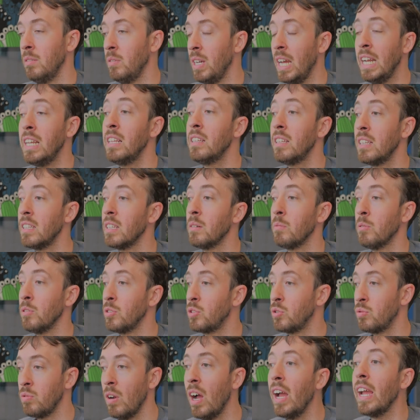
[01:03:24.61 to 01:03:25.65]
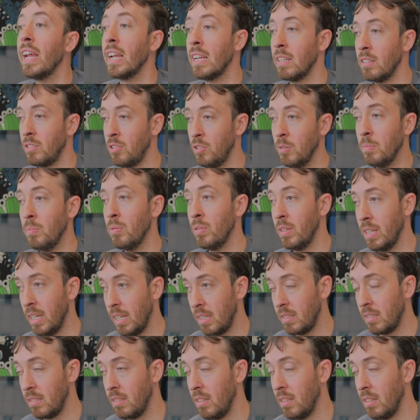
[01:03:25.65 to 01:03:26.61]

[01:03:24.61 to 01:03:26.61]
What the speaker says: anything that we're trying to predict.